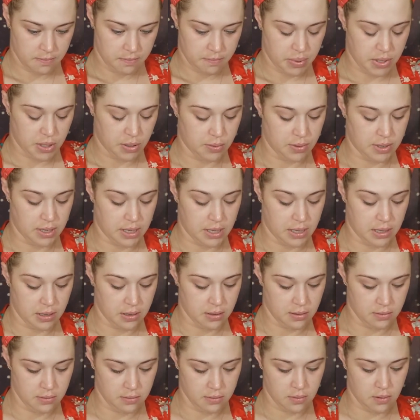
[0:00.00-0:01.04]

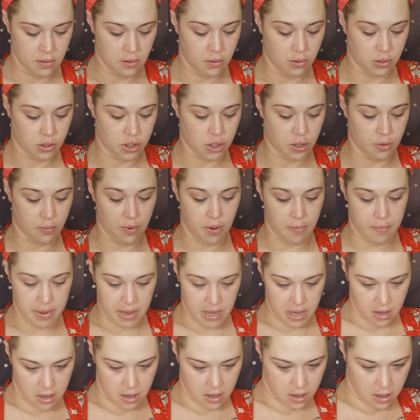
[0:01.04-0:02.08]
Beauty Ultra
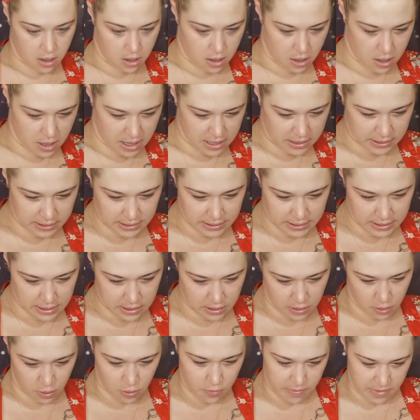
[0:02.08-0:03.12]
Repair
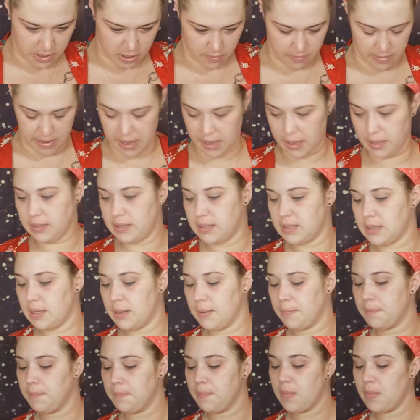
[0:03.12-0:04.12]
Instant Oatmeal Mask,